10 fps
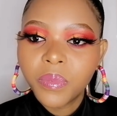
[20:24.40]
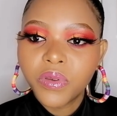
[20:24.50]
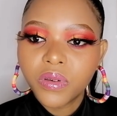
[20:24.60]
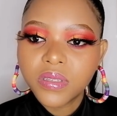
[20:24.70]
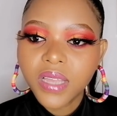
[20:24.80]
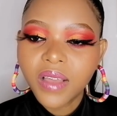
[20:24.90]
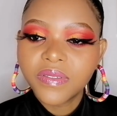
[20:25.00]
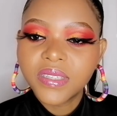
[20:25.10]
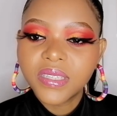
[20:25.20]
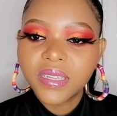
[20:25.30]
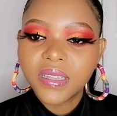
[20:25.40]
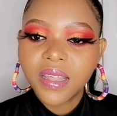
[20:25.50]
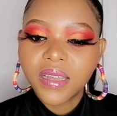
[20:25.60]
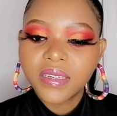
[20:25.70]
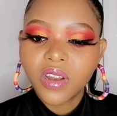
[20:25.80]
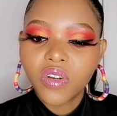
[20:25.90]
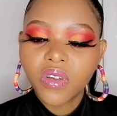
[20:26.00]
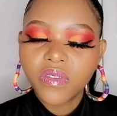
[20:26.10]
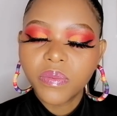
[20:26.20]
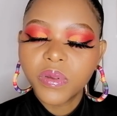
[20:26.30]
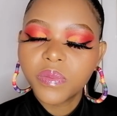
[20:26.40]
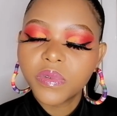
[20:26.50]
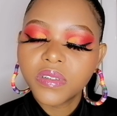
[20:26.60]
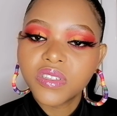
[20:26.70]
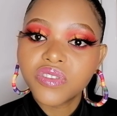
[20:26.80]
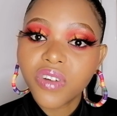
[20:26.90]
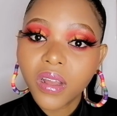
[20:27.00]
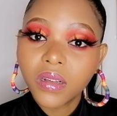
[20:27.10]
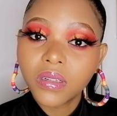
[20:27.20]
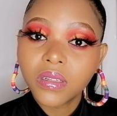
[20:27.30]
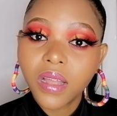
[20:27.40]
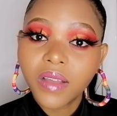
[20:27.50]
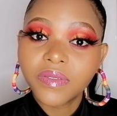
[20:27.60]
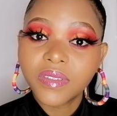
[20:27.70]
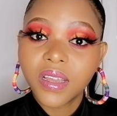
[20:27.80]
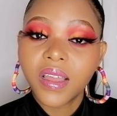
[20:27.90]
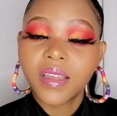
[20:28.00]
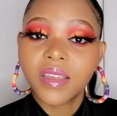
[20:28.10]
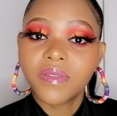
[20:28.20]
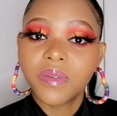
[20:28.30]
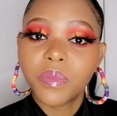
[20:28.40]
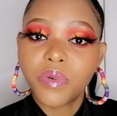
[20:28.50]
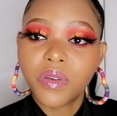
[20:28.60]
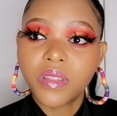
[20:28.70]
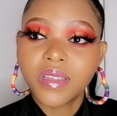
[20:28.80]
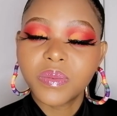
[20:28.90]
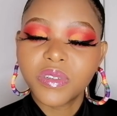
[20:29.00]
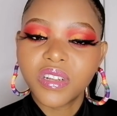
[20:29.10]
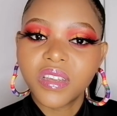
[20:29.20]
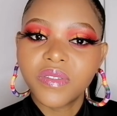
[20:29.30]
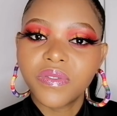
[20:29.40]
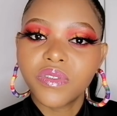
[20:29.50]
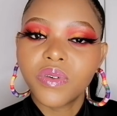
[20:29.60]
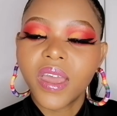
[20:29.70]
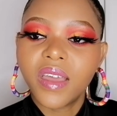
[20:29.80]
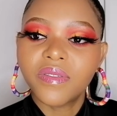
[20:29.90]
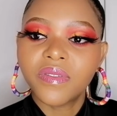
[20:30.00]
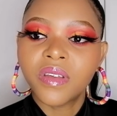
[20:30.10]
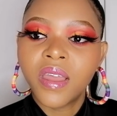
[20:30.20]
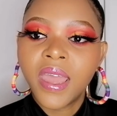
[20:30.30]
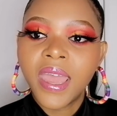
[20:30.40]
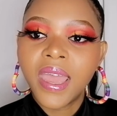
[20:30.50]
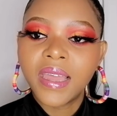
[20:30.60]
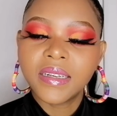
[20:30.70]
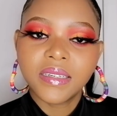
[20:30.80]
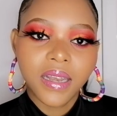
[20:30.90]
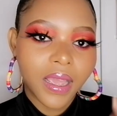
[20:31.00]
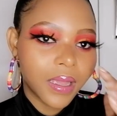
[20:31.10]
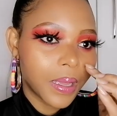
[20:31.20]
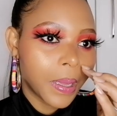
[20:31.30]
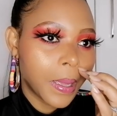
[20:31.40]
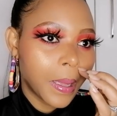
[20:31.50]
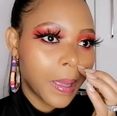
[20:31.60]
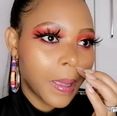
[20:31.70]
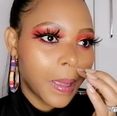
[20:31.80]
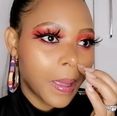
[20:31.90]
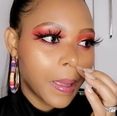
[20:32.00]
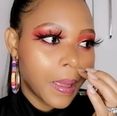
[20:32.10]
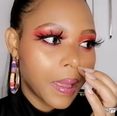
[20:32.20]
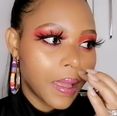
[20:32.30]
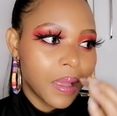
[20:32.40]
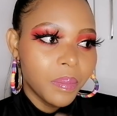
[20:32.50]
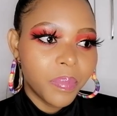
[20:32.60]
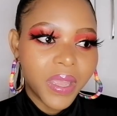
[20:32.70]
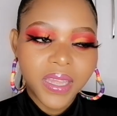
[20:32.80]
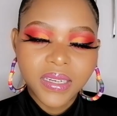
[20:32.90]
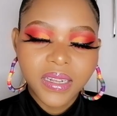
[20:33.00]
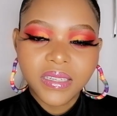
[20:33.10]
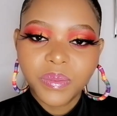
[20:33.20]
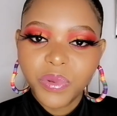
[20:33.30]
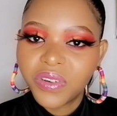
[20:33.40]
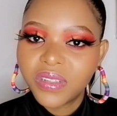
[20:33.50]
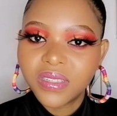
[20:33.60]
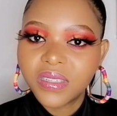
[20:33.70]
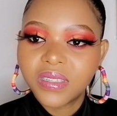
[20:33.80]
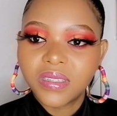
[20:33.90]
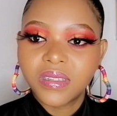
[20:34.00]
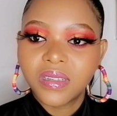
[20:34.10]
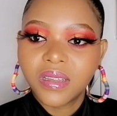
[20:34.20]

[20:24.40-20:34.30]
because I've seen that a lot of people struggle after giving birth, especially if you have had like bad experience.